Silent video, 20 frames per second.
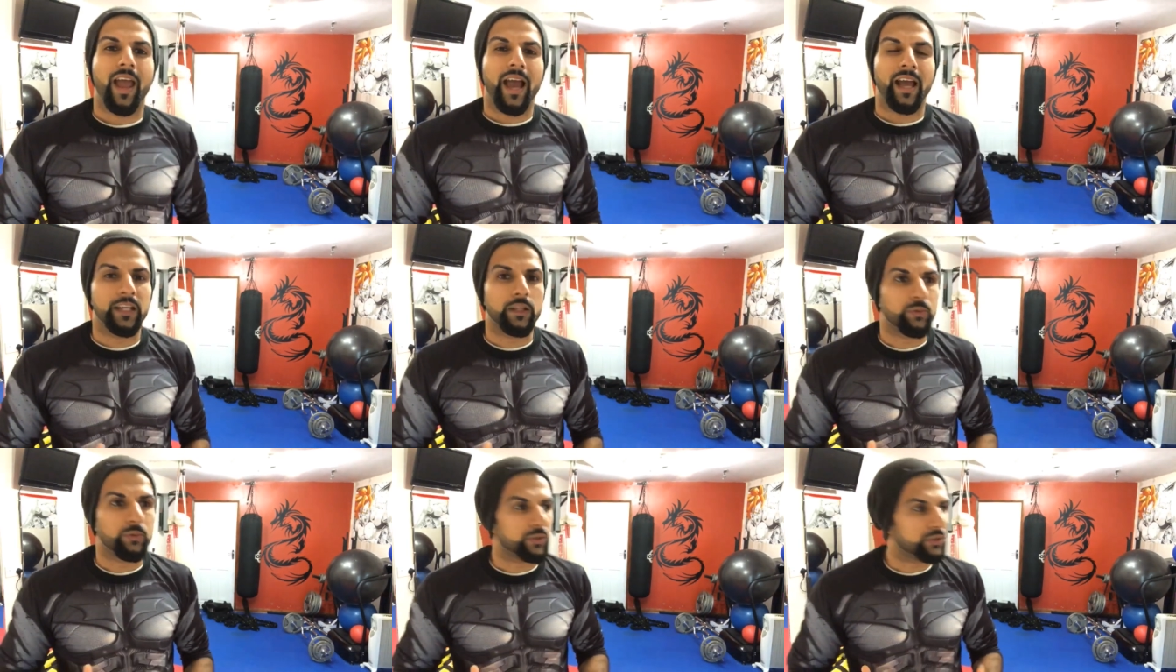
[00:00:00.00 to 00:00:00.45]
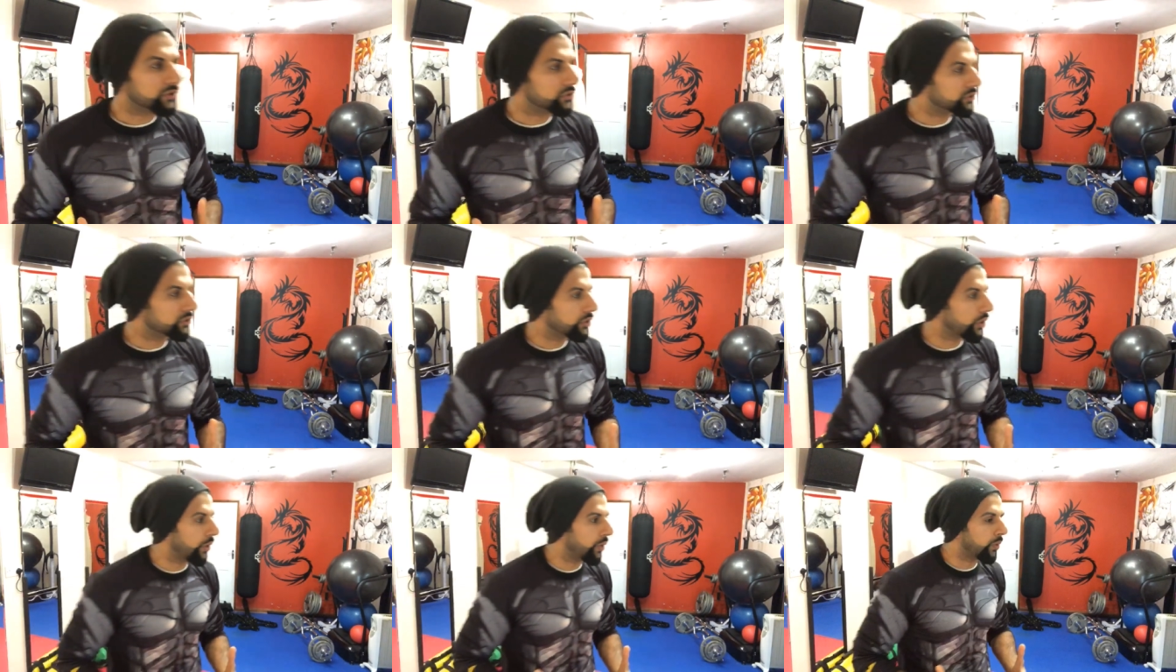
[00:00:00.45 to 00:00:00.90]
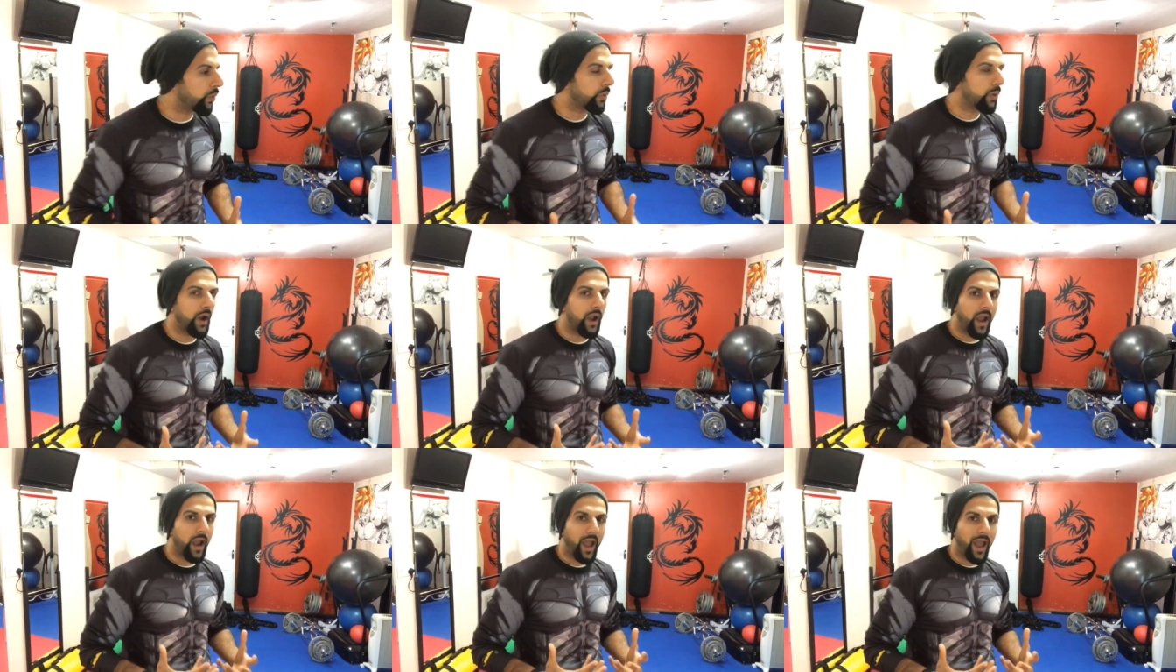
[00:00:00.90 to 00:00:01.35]
and he was
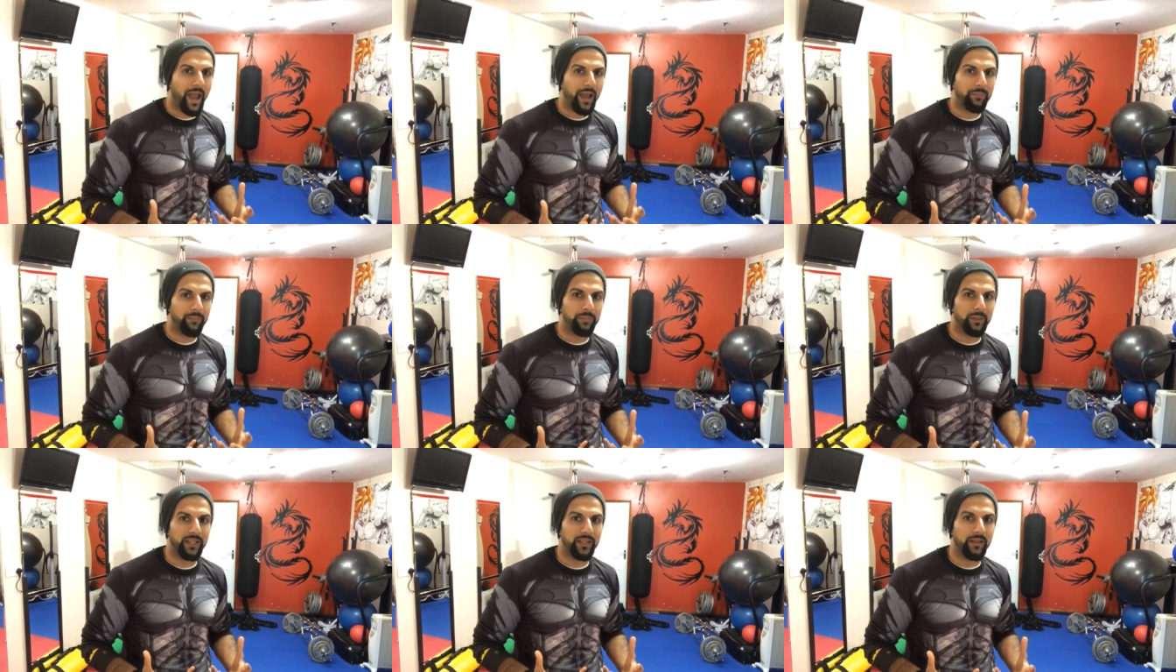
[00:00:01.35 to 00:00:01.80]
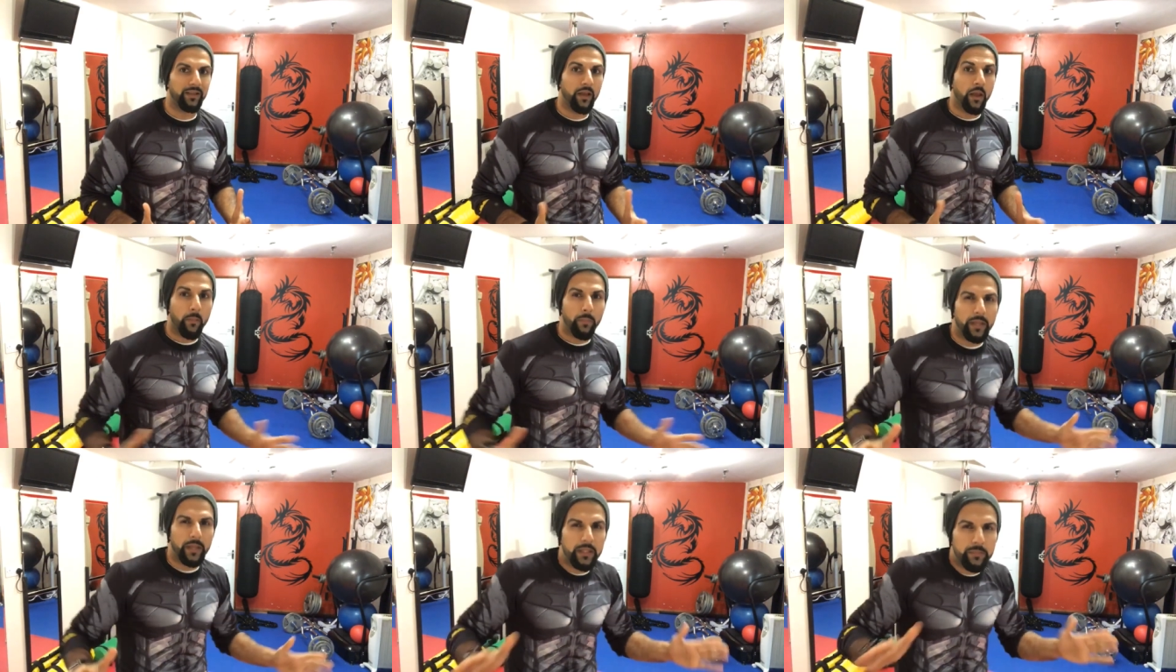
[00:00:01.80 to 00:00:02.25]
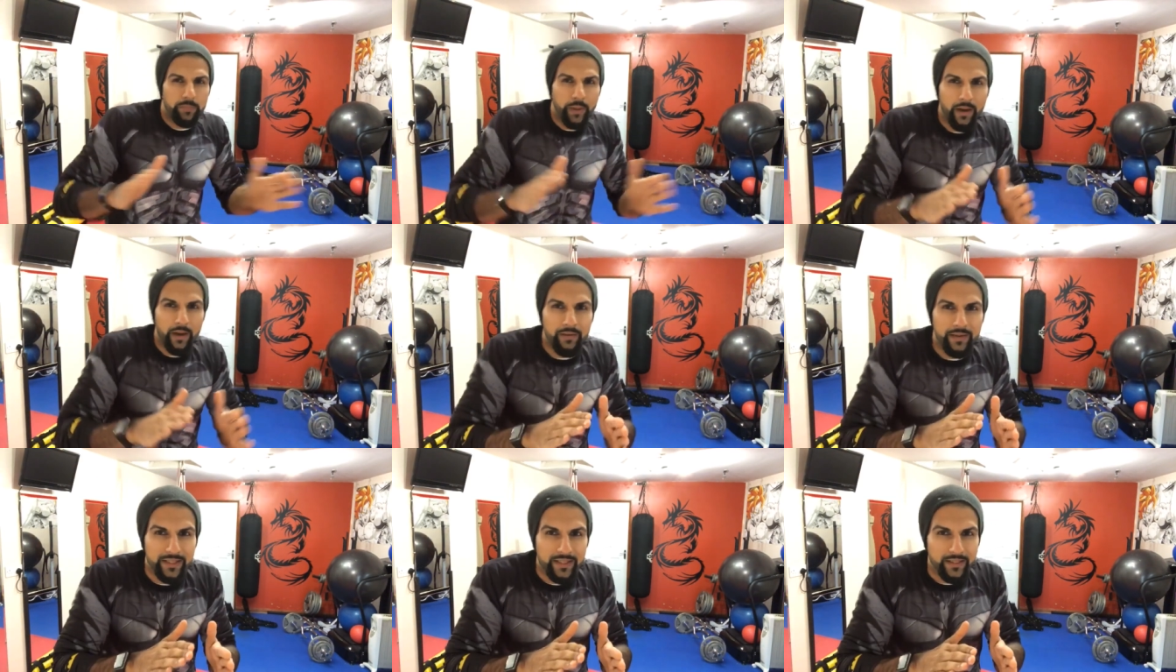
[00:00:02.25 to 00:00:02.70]
so happy, but he
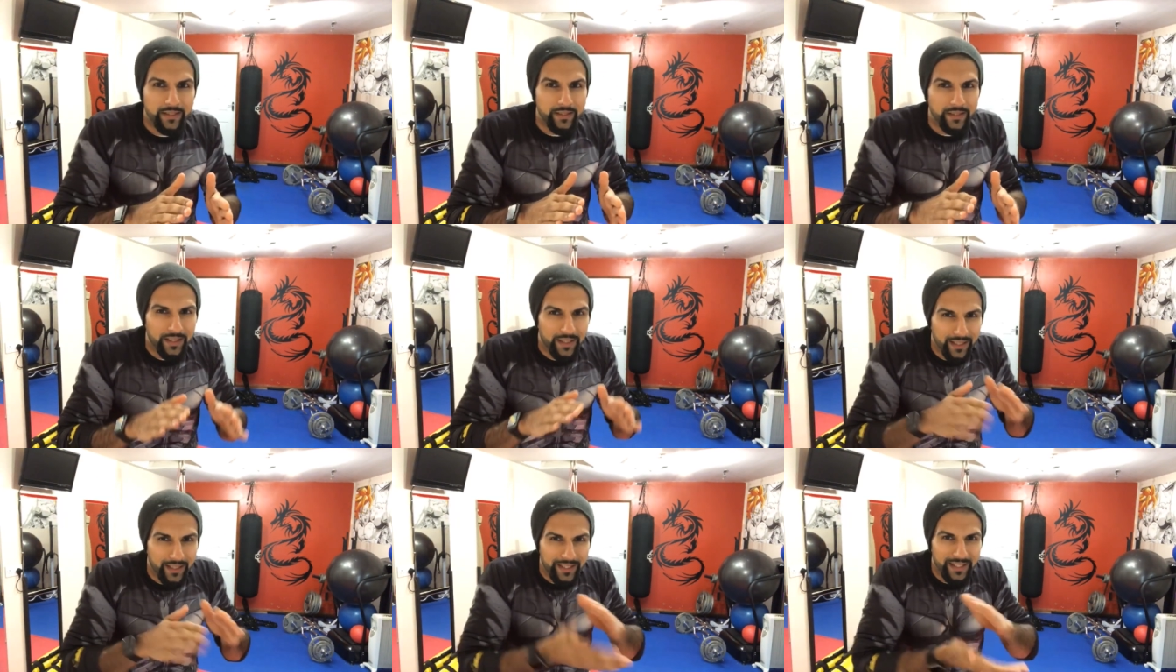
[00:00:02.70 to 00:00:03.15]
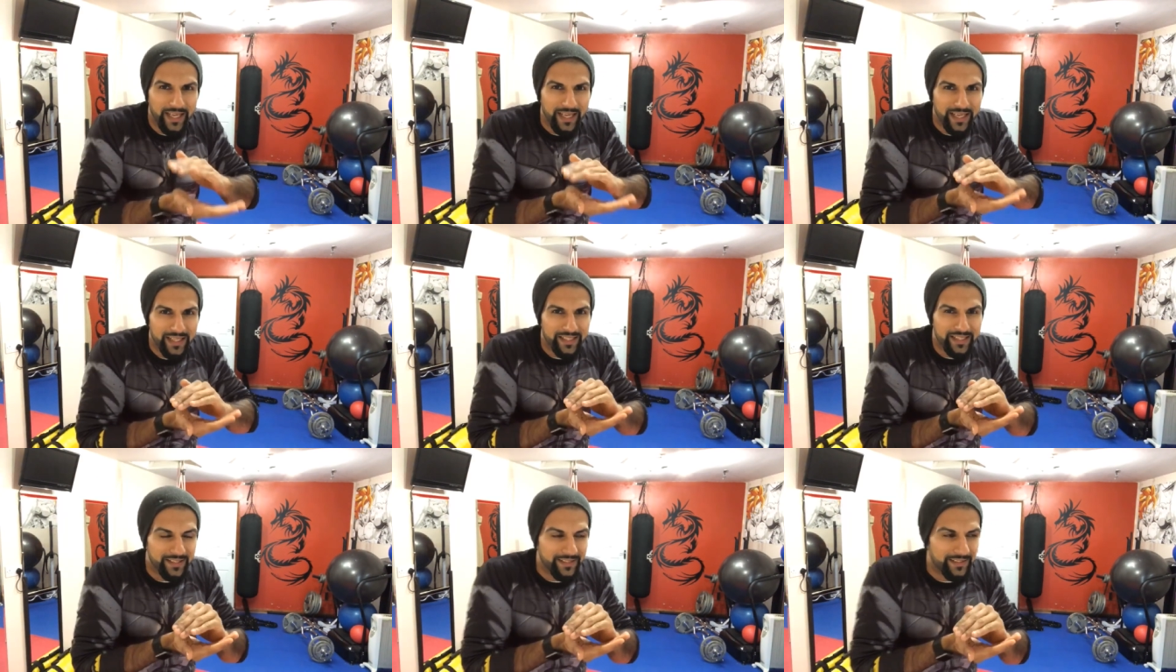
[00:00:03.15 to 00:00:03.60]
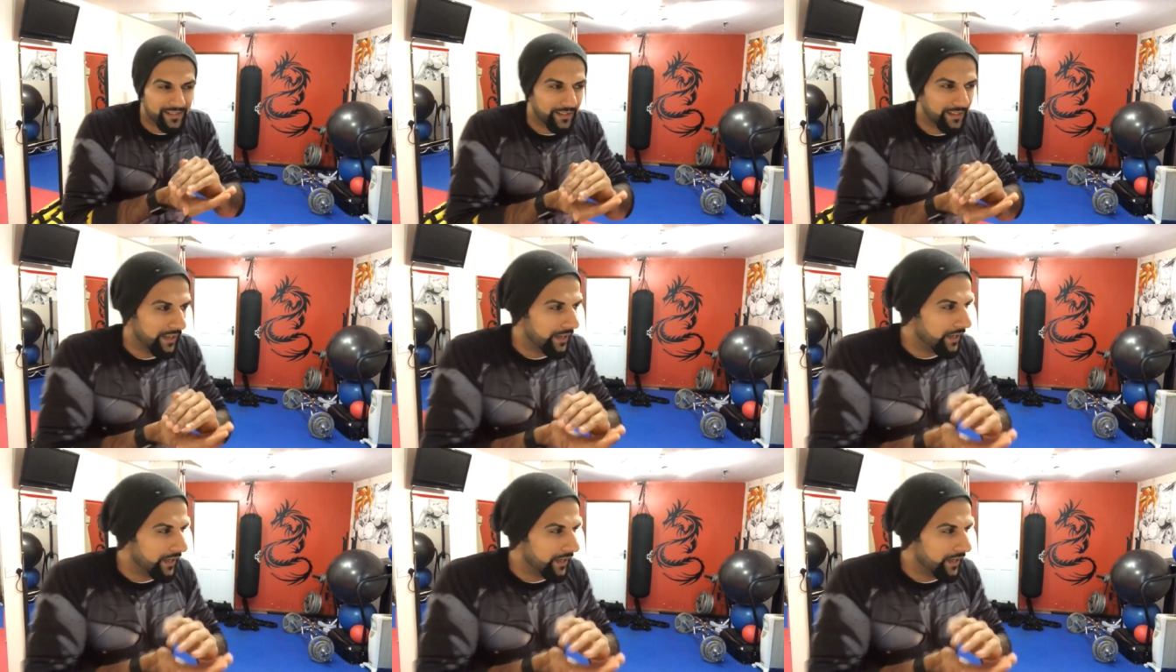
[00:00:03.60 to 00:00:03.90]
buried it, he hid it.